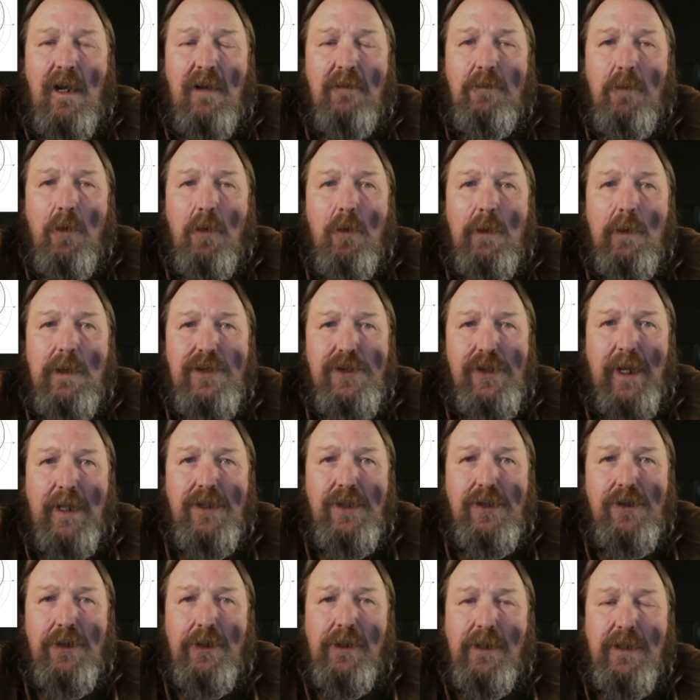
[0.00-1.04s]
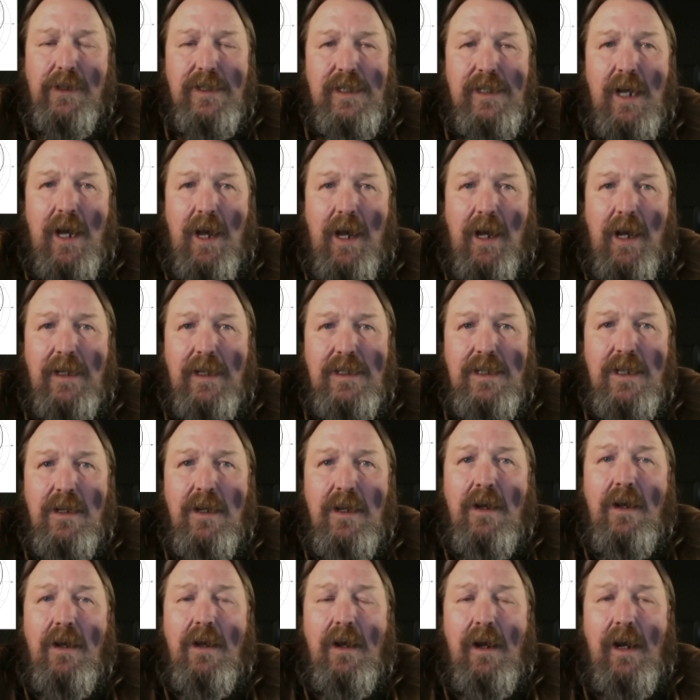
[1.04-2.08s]
more rejection to the sides
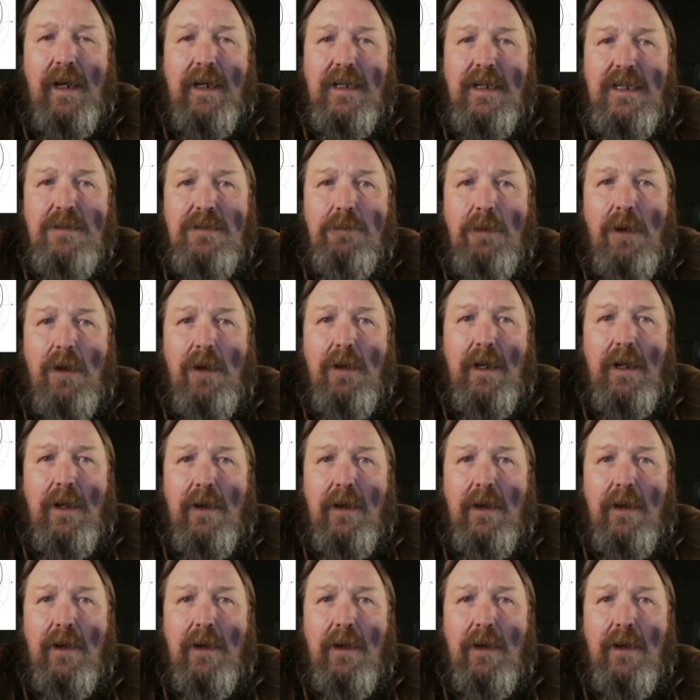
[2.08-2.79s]
and a small